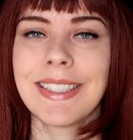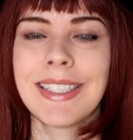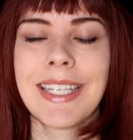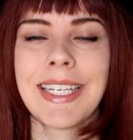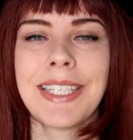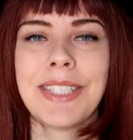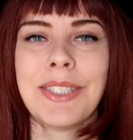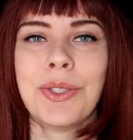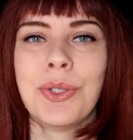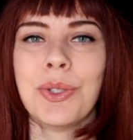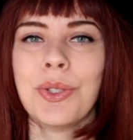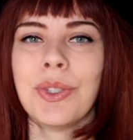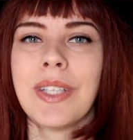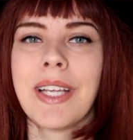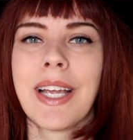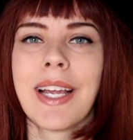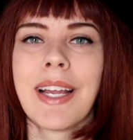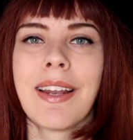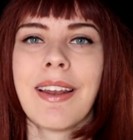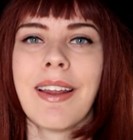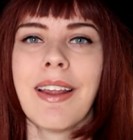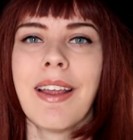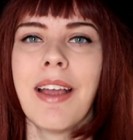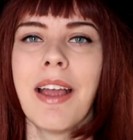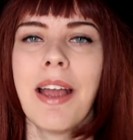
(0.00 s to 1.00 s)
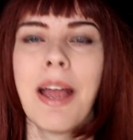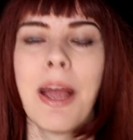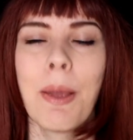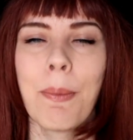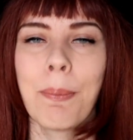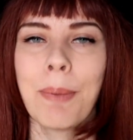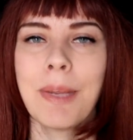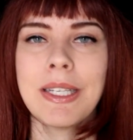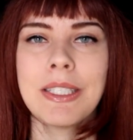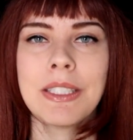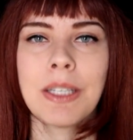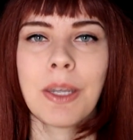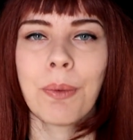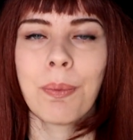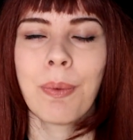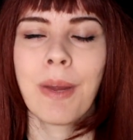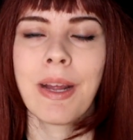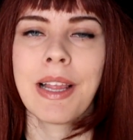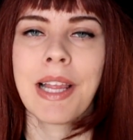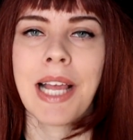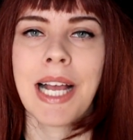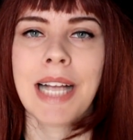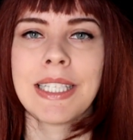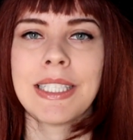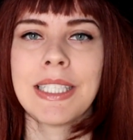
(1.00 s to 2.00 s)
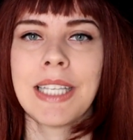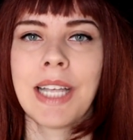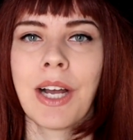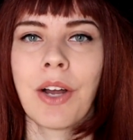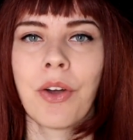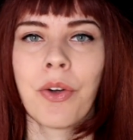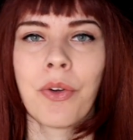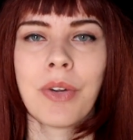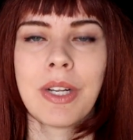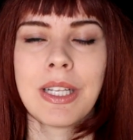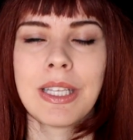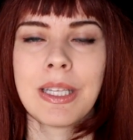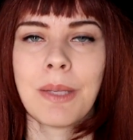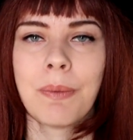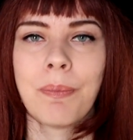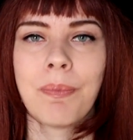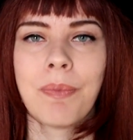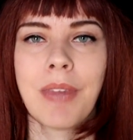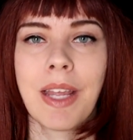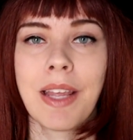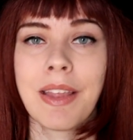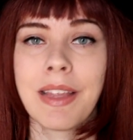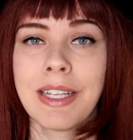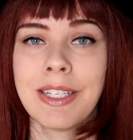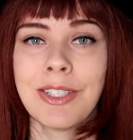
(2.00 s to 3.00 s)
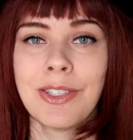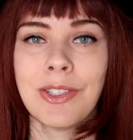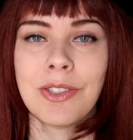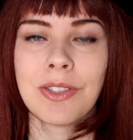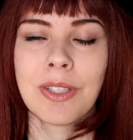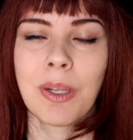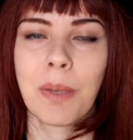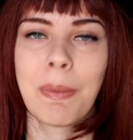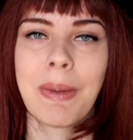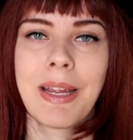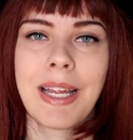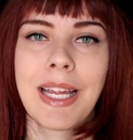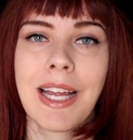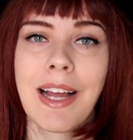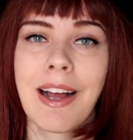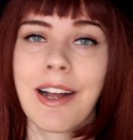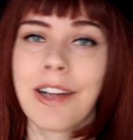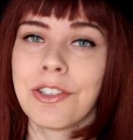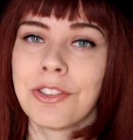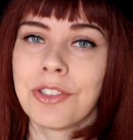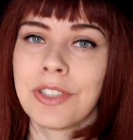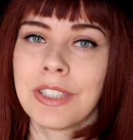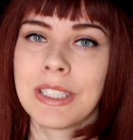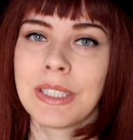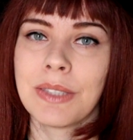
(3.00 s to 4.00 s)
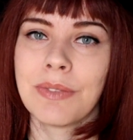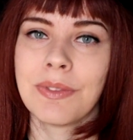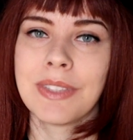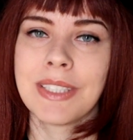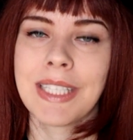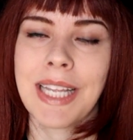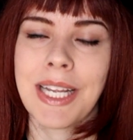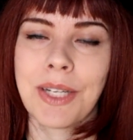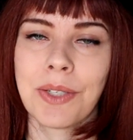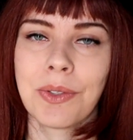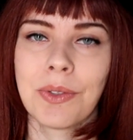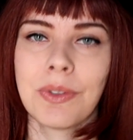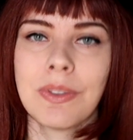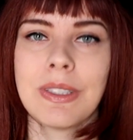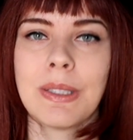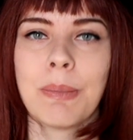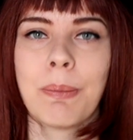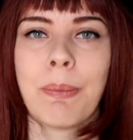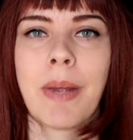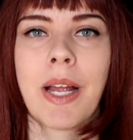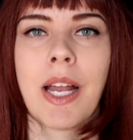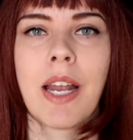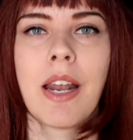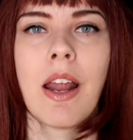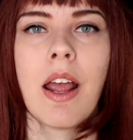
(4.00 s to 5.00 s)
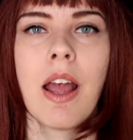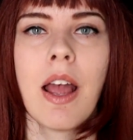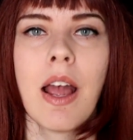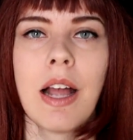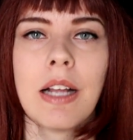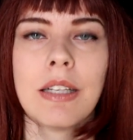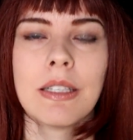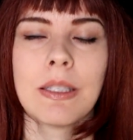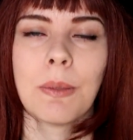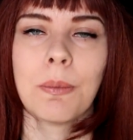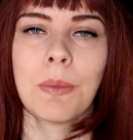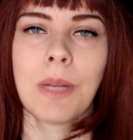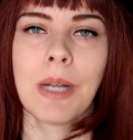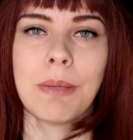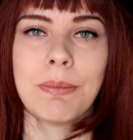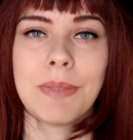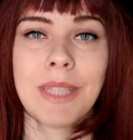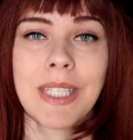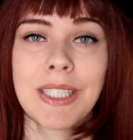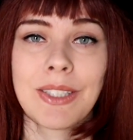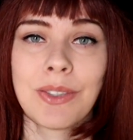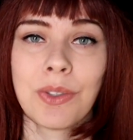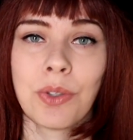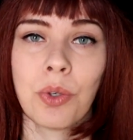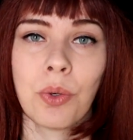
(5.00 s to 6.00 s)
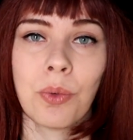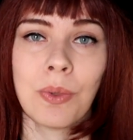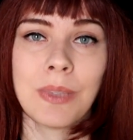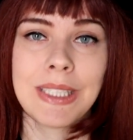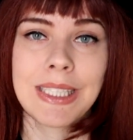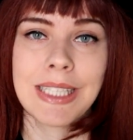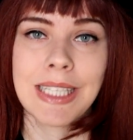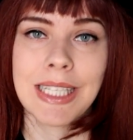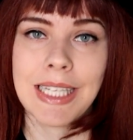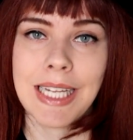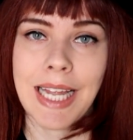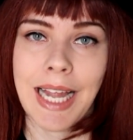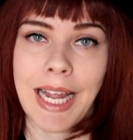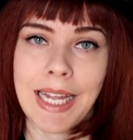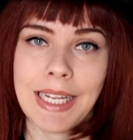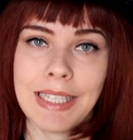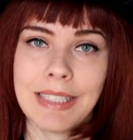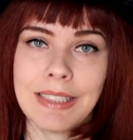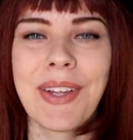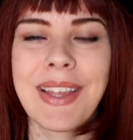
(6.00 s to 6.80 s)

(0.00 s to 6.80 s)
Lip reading: They do get picked up by the Etsy algorithm and they do start making hundreds of sales, but sometimes that's not always the case.